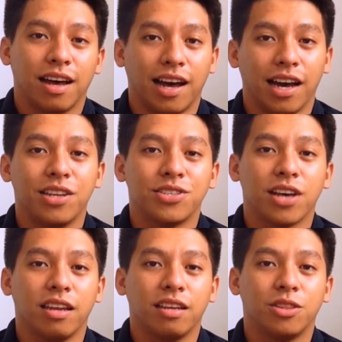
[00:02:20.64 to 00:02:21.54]
I
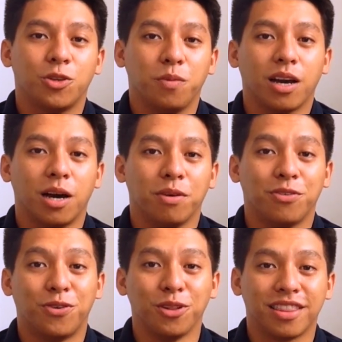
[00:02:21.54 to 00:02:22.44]
decided to become a
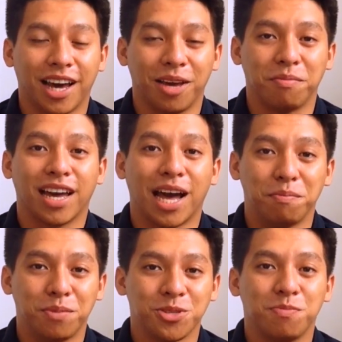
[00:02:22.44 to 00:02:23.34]
full-time
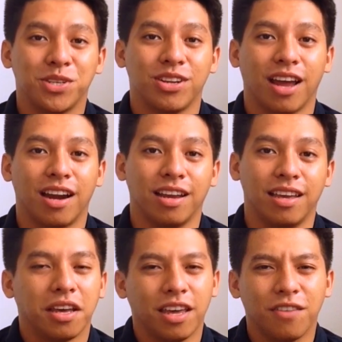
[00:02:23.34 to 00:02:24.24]
campus missionary,
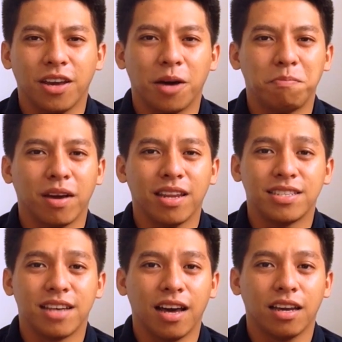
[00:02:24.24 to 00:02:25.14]
giving up my
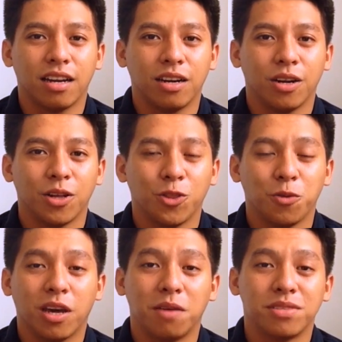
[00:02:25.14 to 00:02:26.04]
desire to
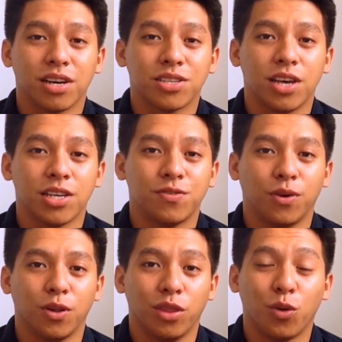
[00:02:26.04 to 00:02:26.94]
become
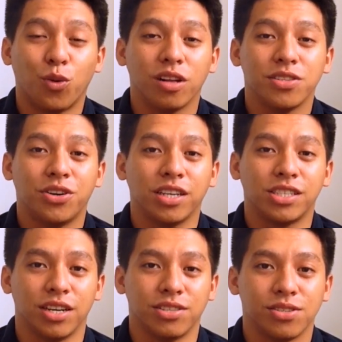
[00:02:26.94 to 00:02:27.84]
successful with the world's
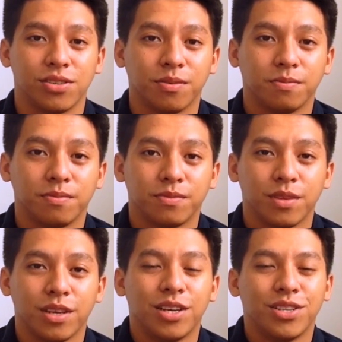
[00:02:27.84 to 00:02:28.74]
riches,
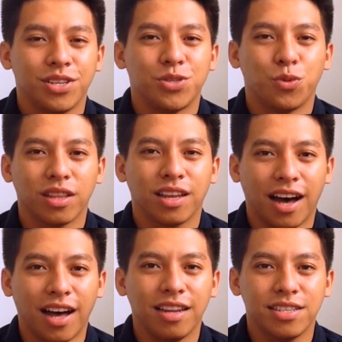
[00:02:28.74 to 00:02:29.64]
since what
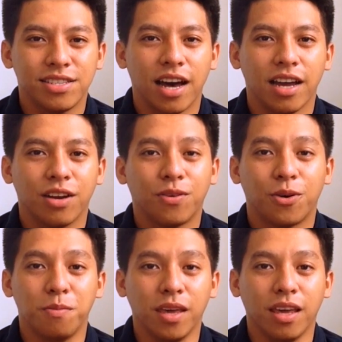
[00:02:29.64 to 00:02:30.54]
God desired
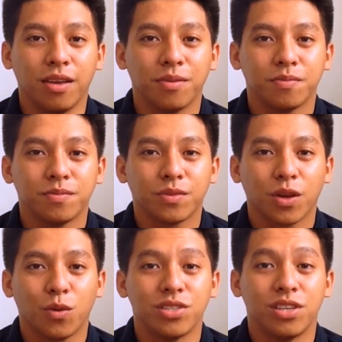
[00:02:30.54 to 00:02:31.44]
for me
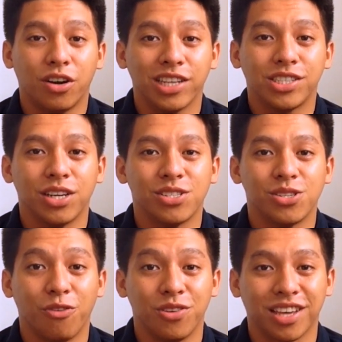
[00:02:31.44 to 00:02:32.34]
was the
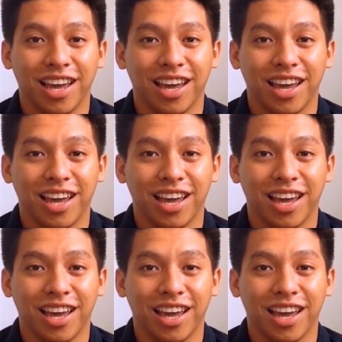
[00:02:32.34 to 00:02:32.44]
riches of His